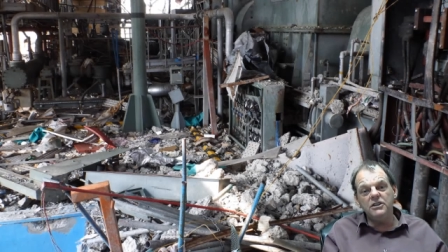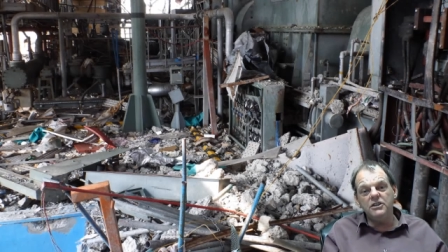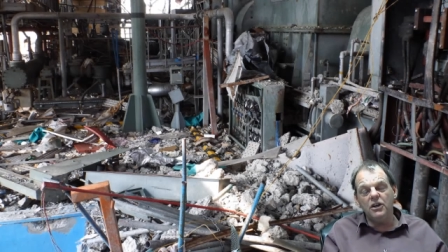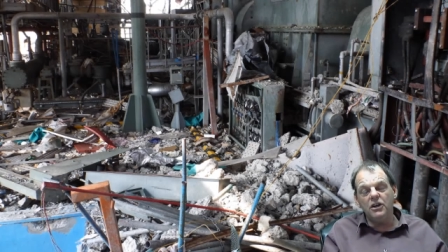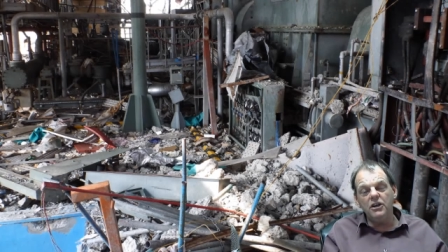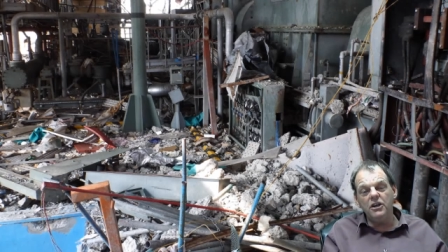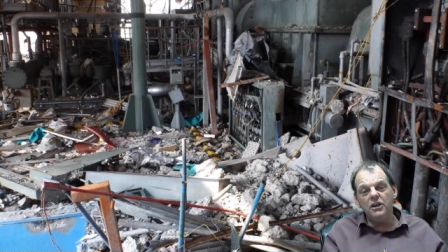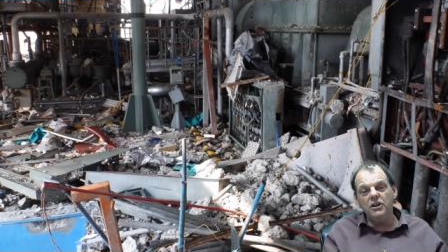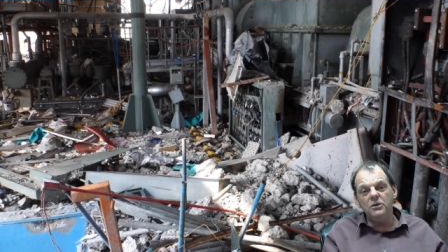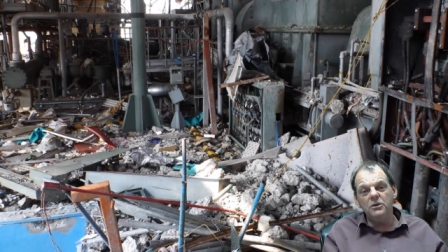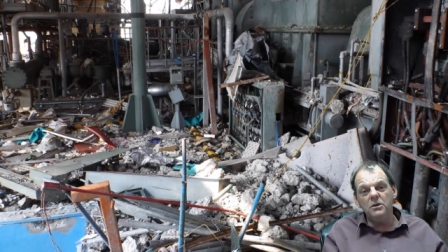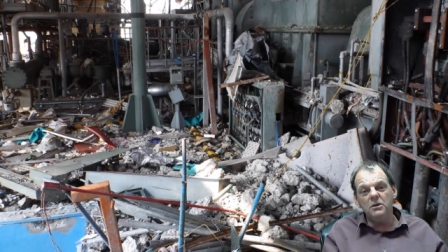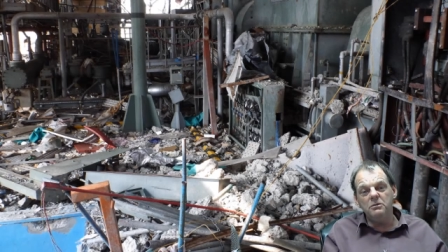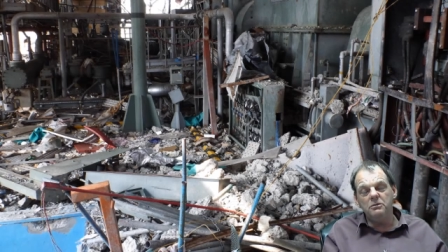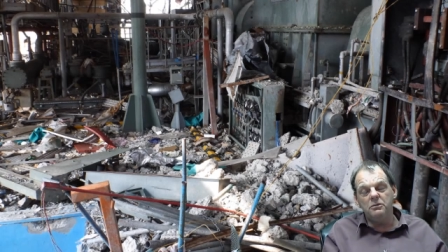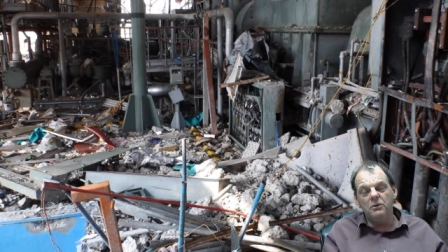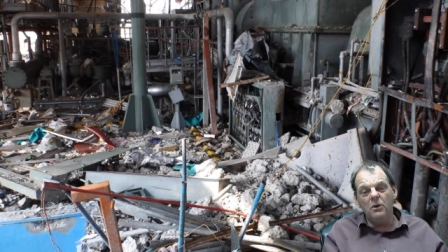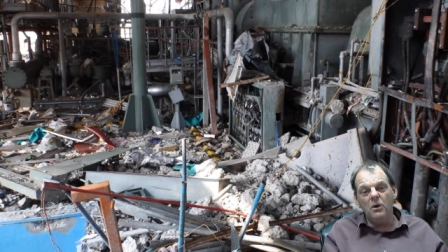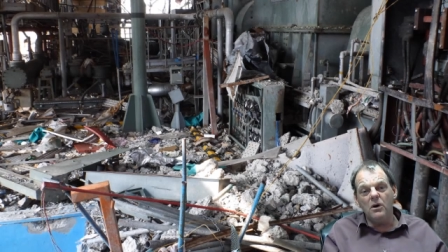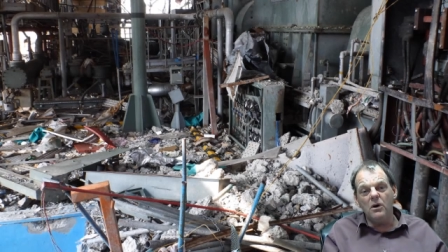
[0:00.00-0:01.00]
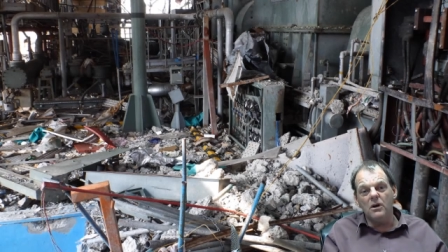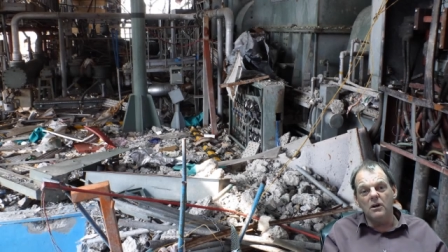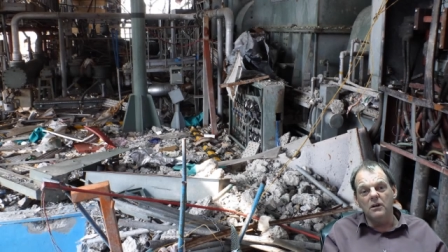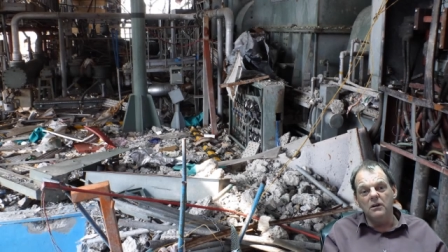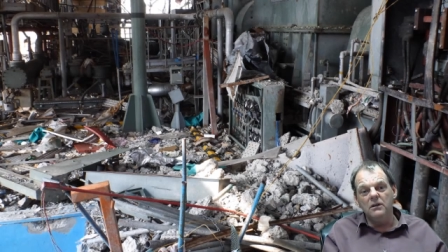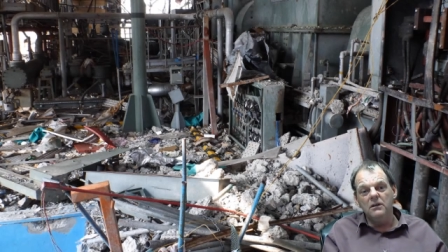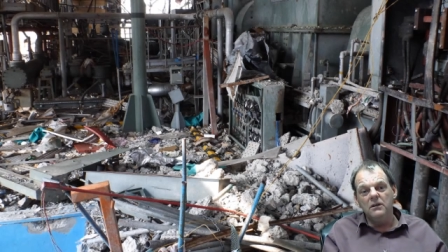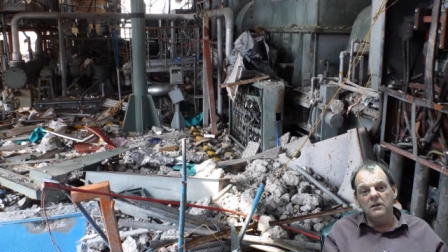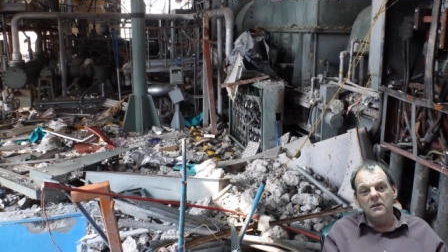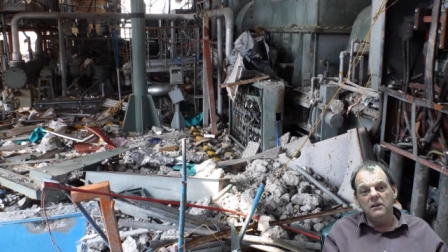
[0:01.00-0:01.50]
inside of Unit 4.
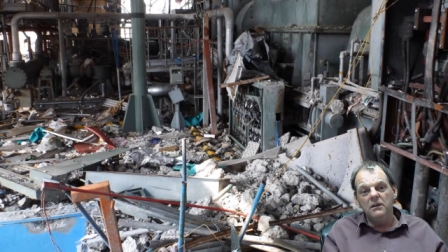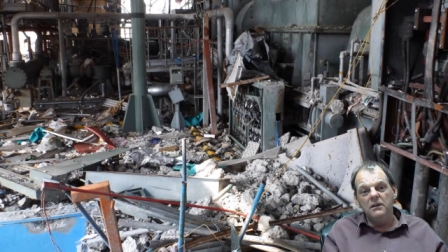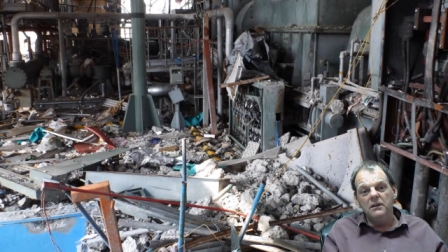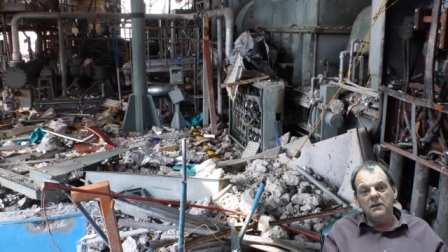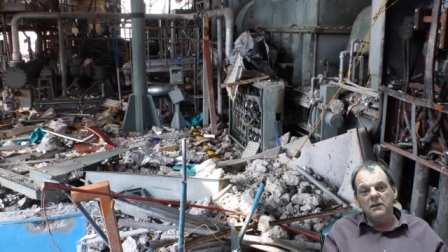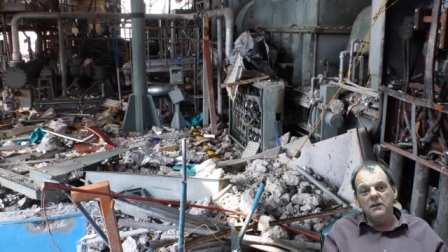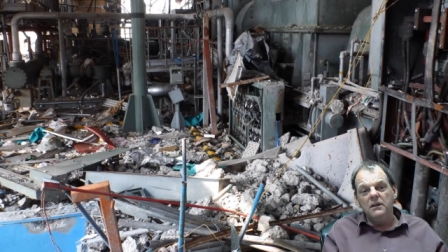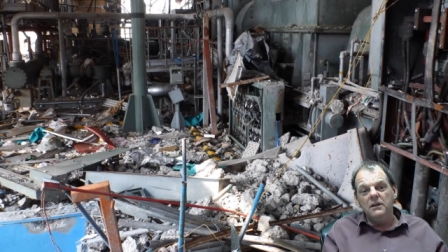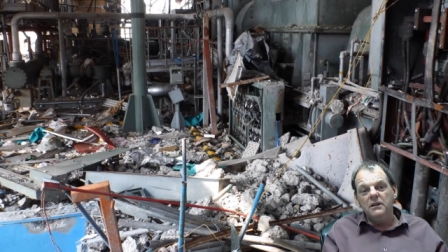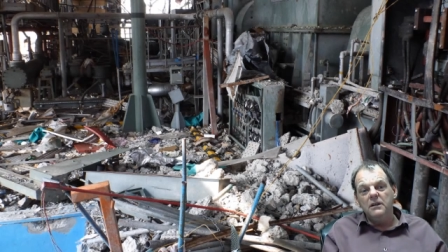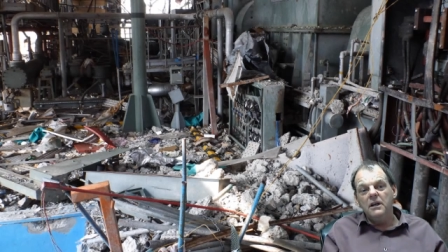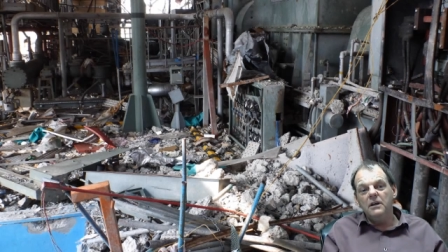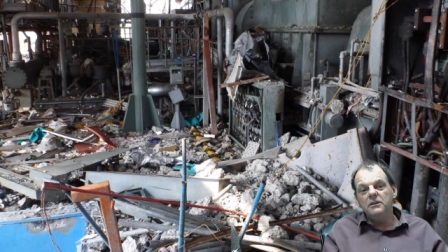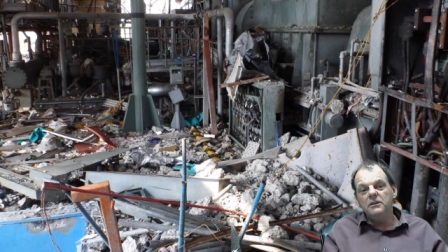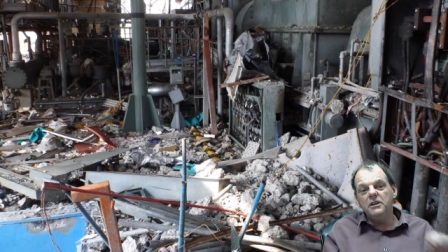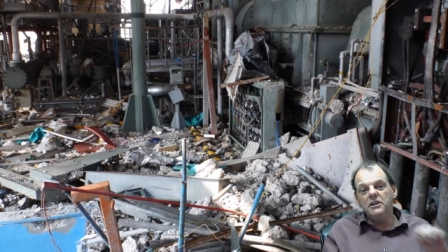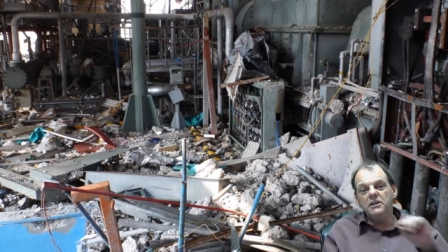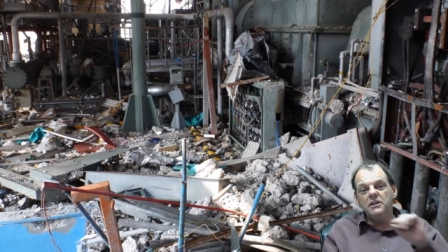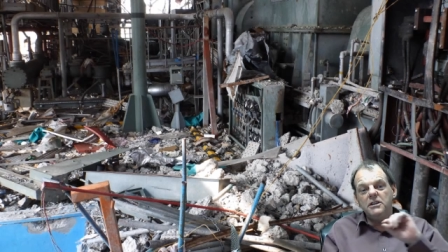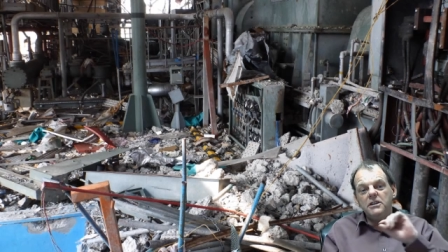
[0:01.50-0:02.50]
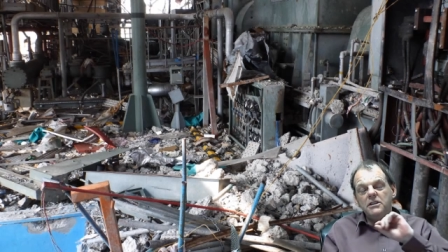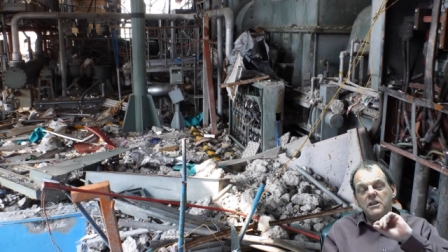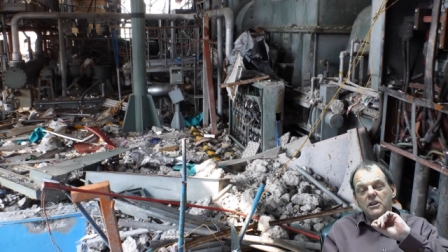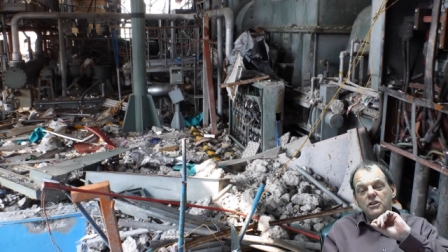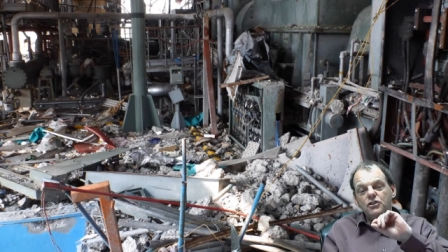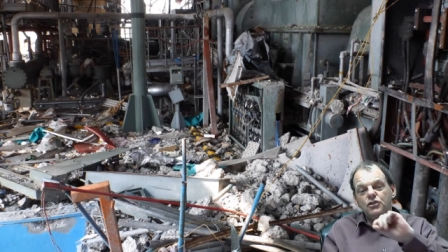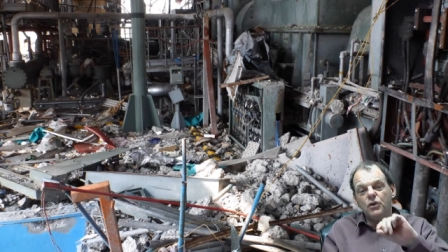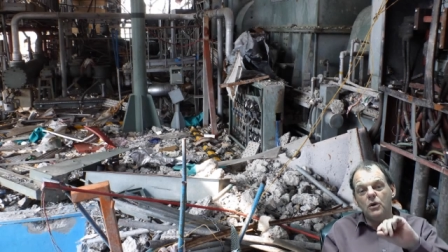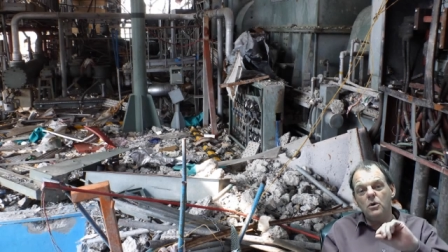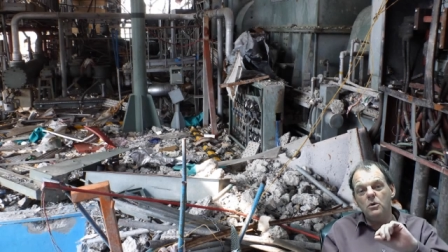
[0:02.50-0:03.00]
Now, this is a
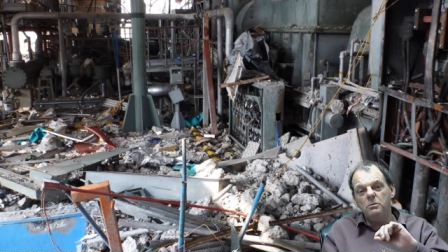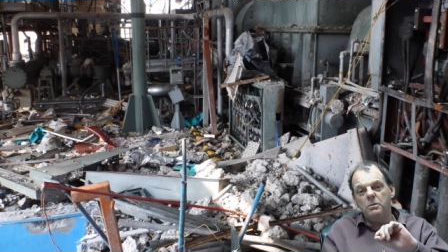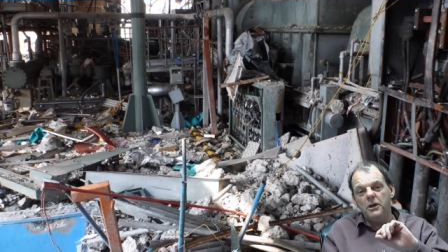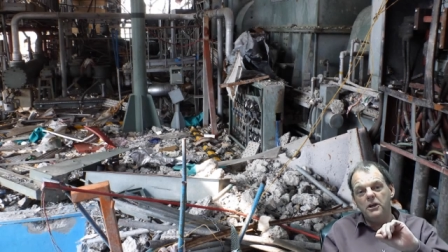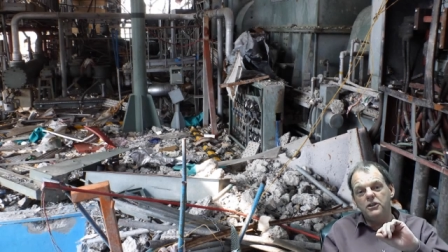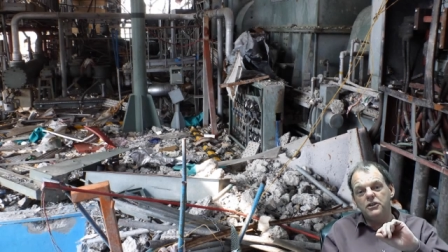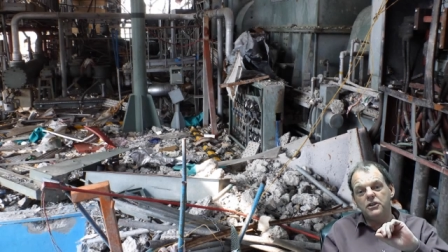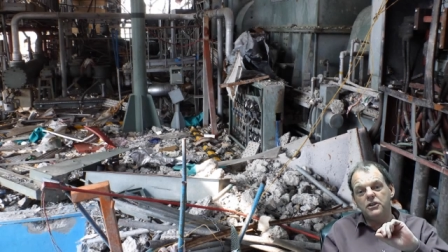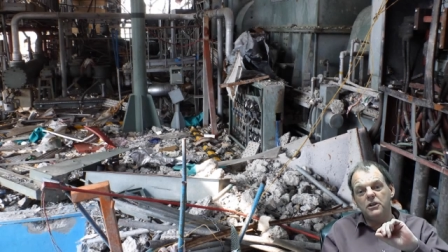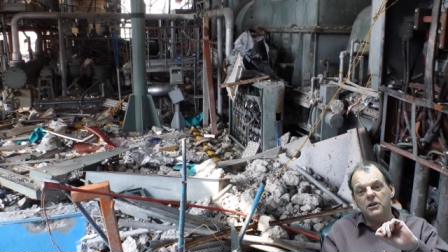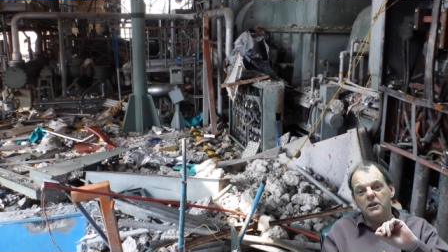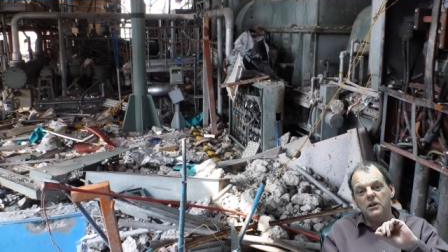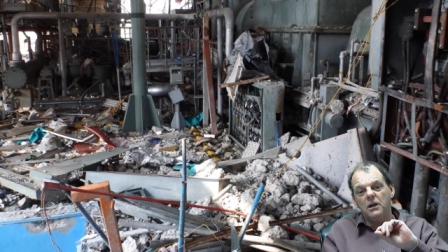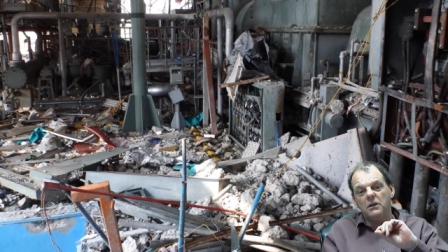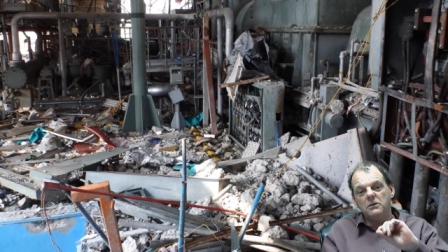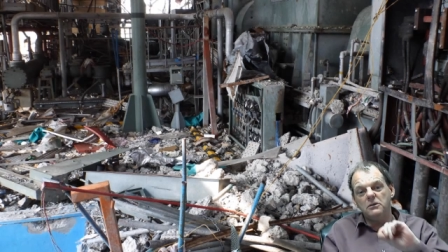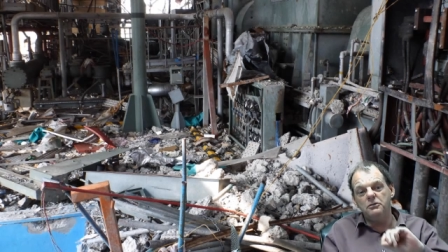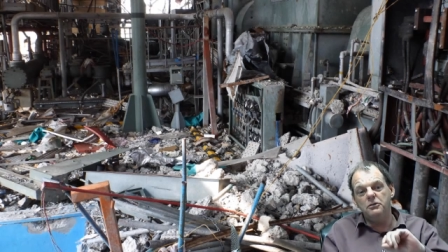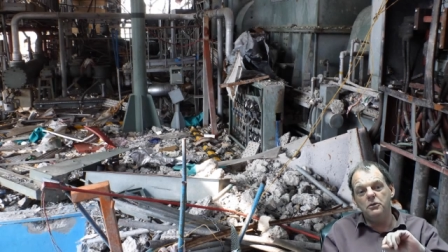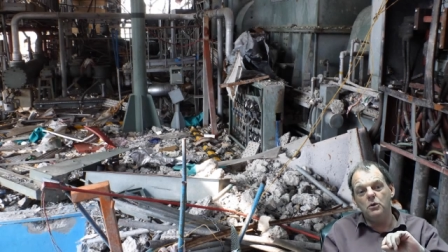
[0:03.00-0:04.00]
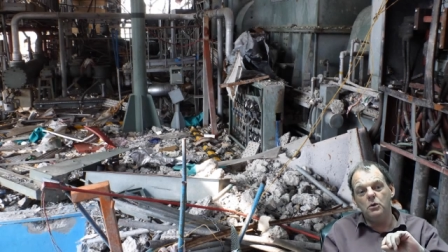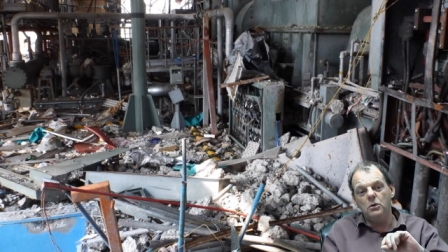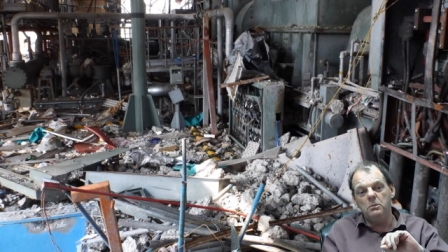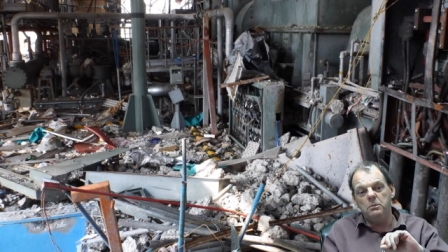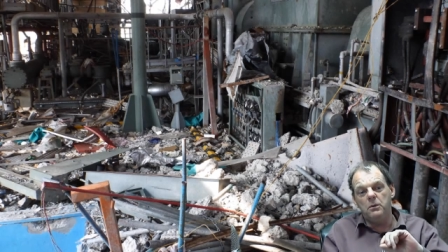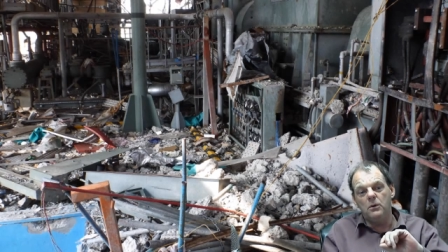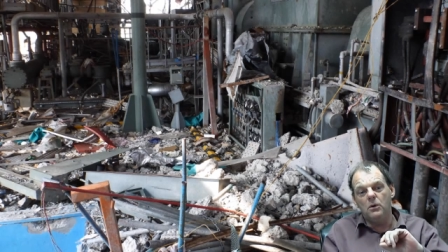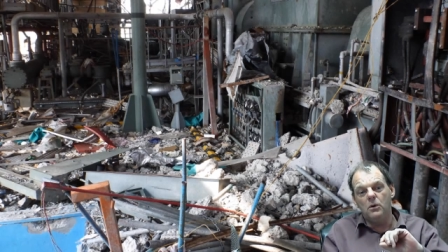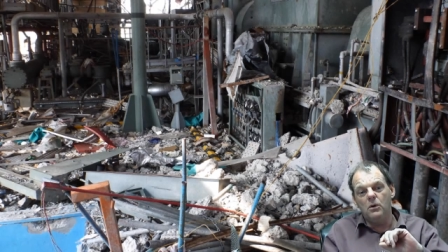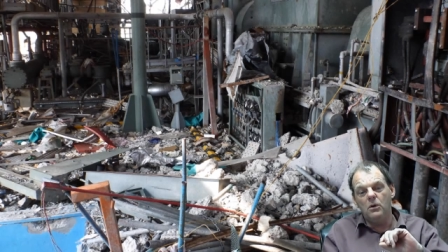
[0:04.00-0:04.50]
drone picture of the fuel
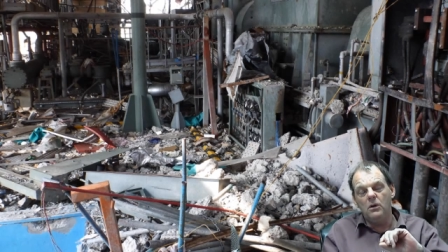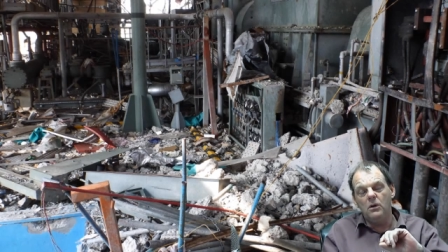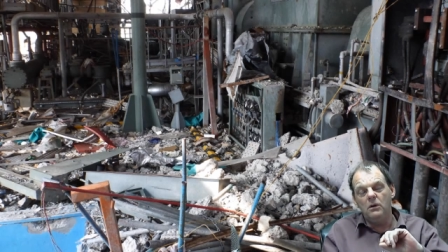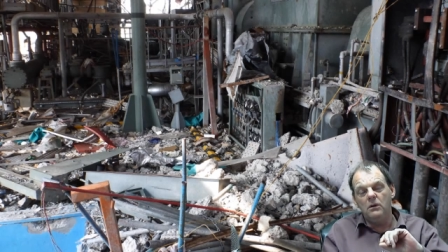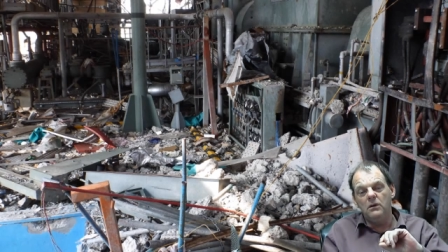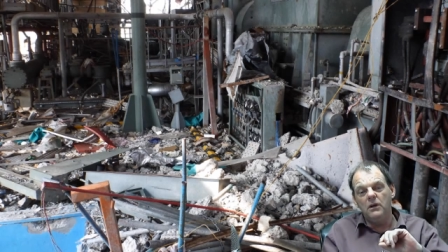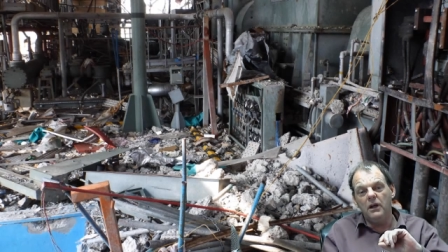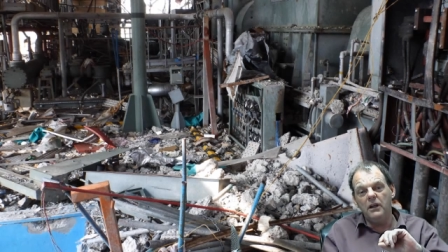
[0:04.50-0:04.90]
pool,